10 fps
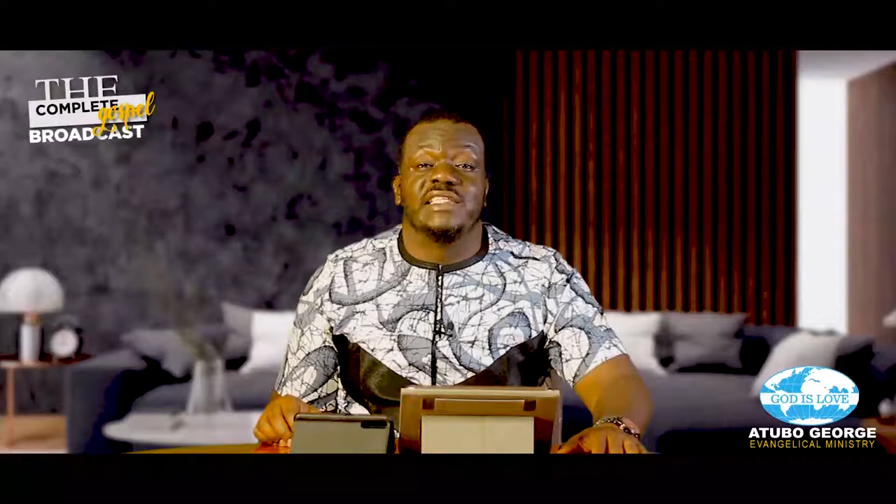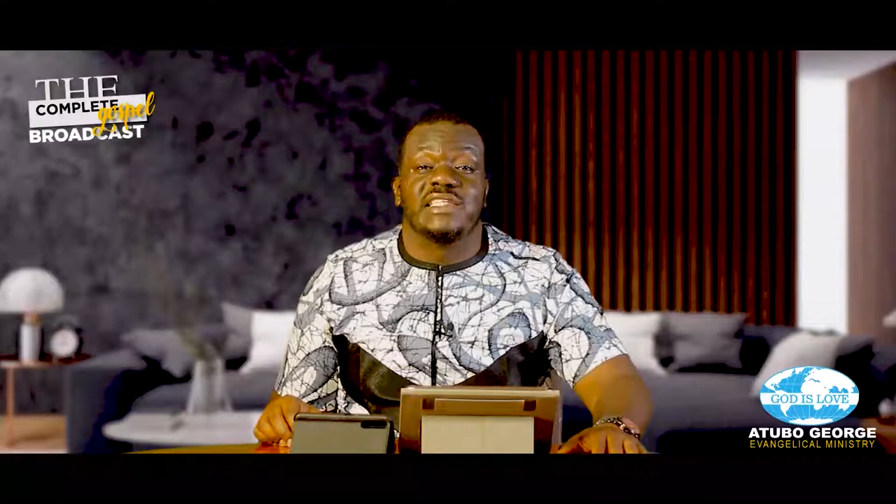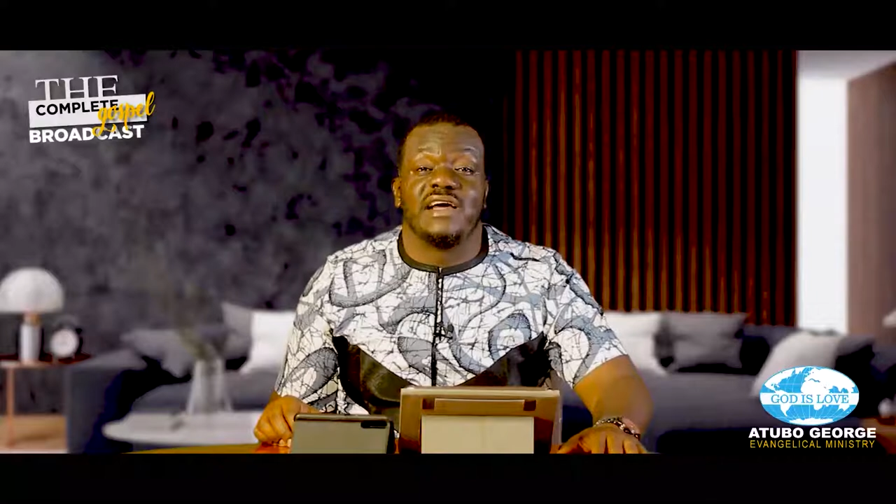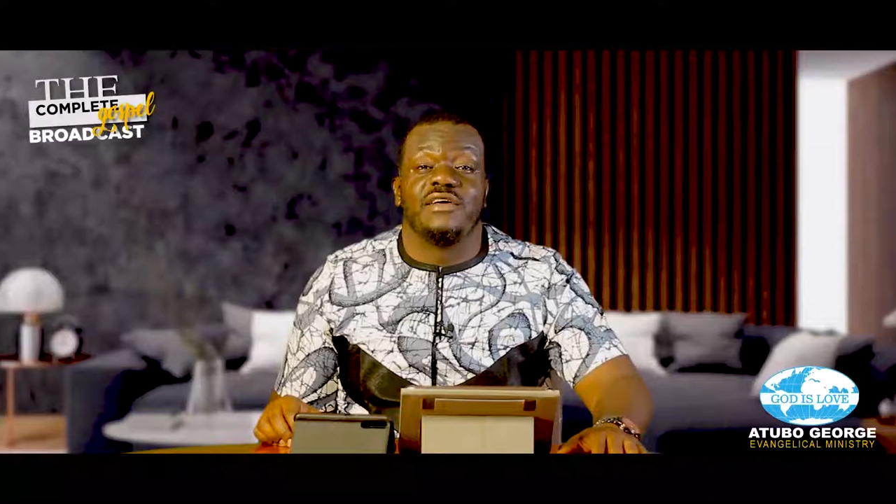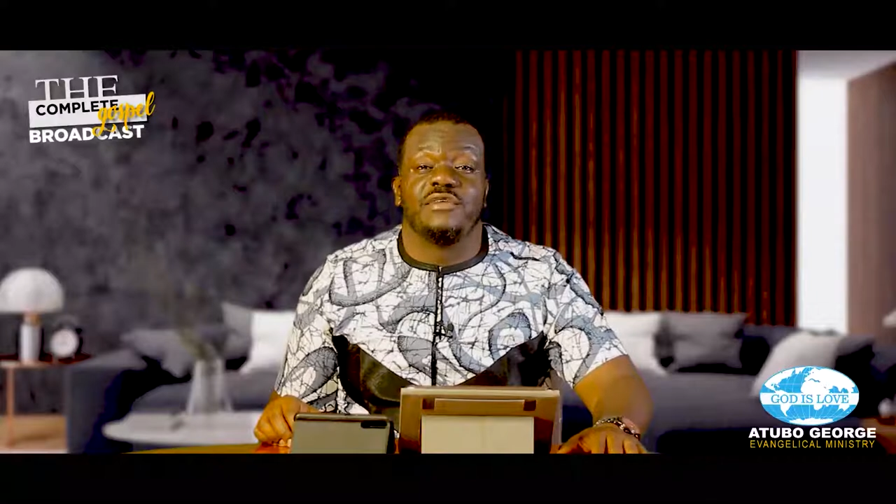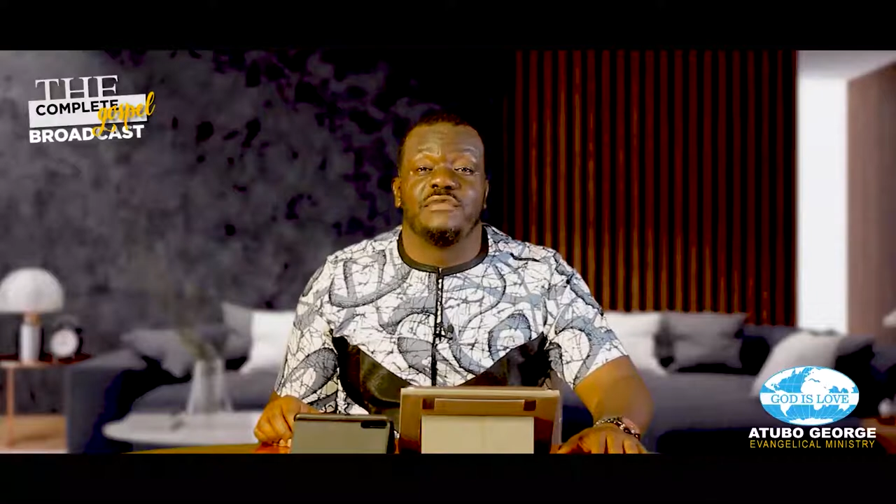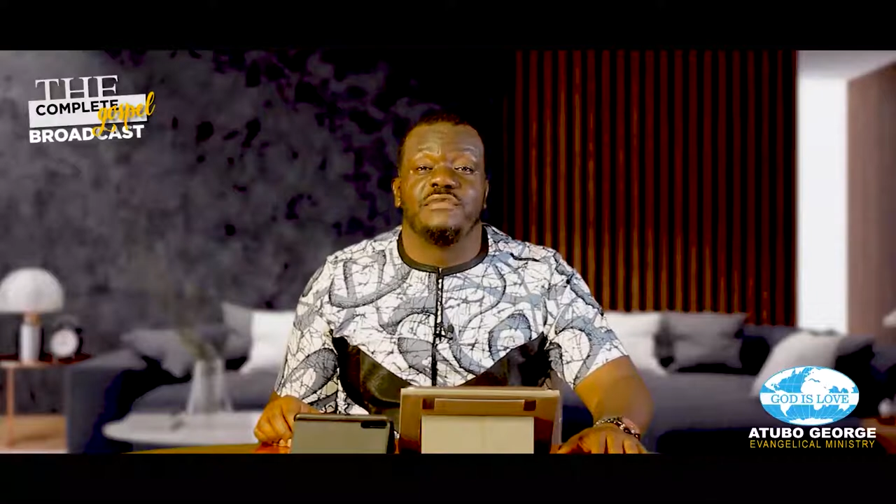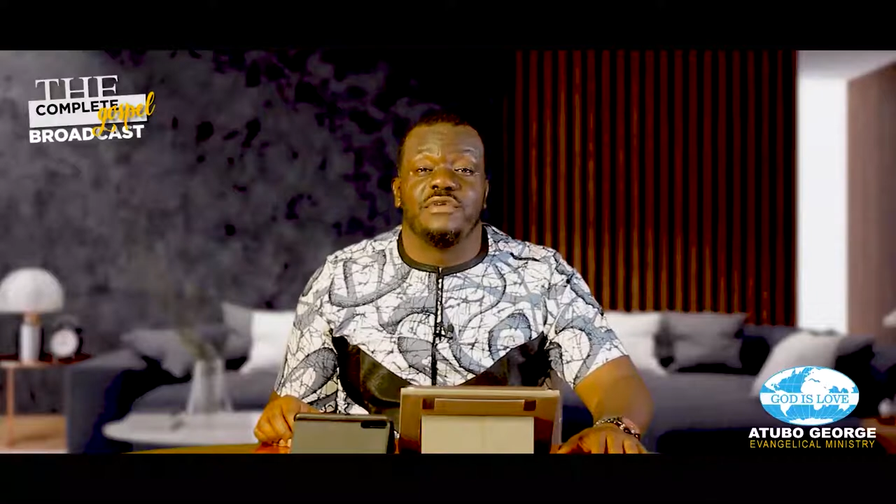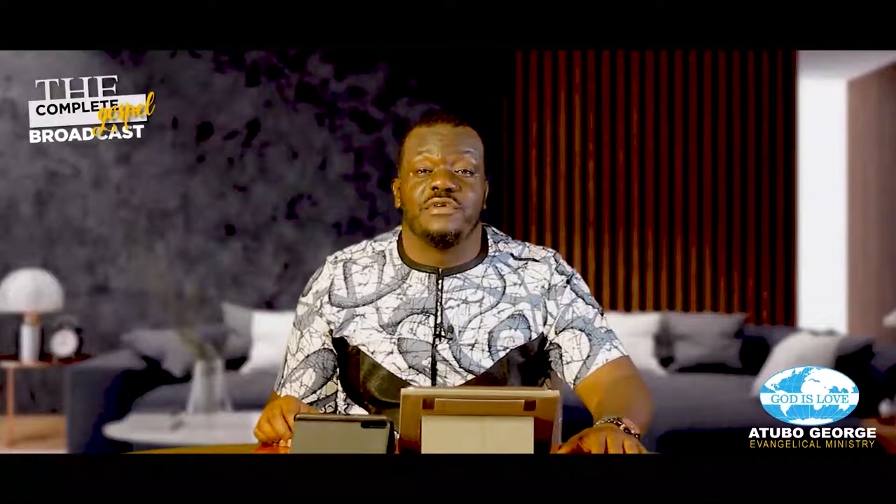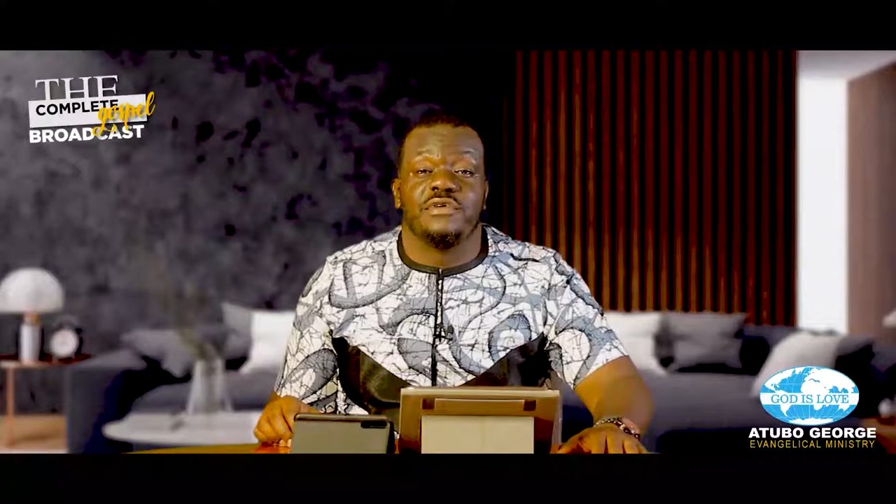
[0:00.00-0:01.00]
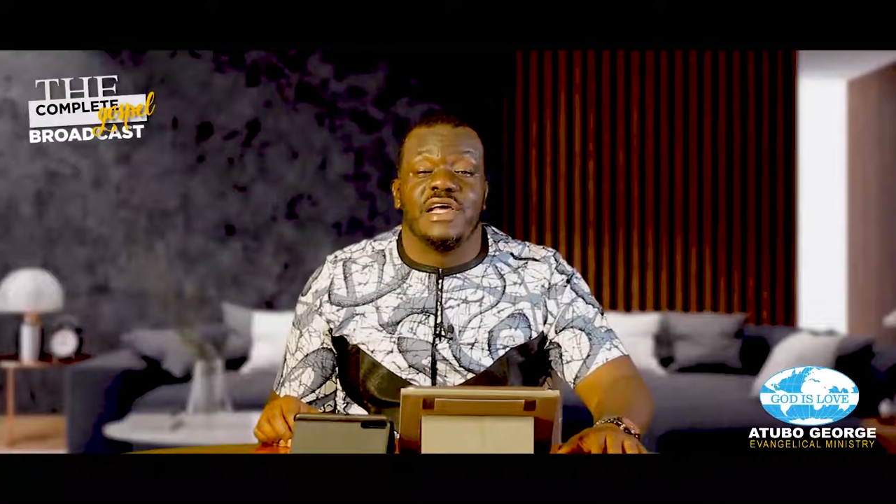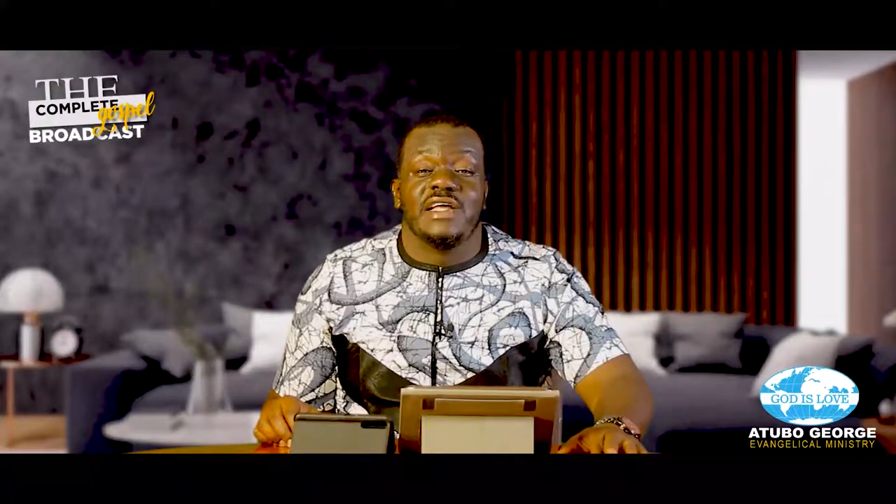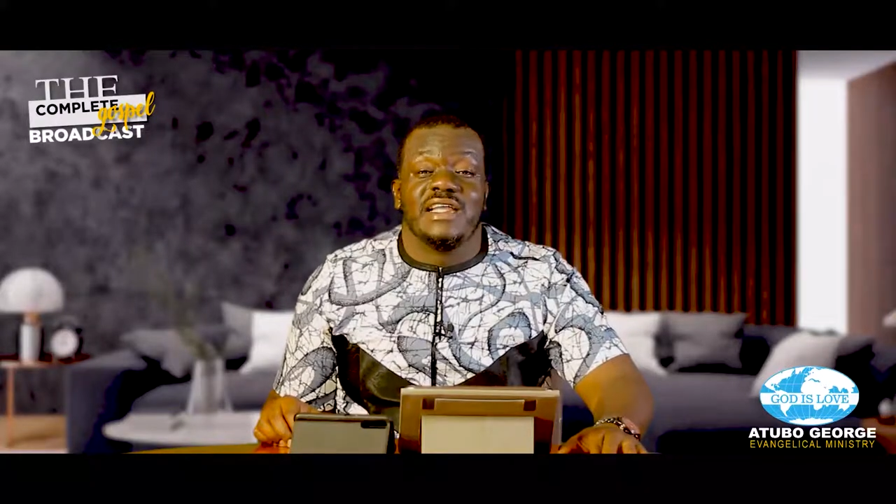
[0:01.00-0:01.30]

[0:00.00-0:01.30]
child of God.